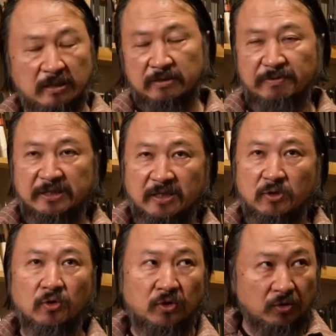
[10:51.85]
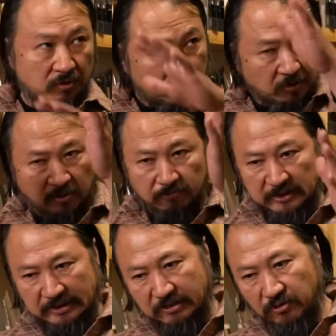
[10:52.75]
especially Tokyo. Tokyo
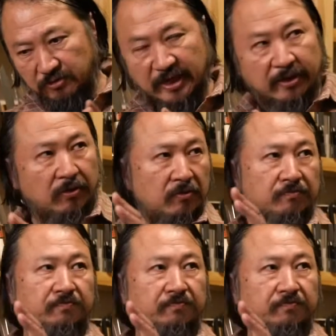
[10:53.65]
means called Edo.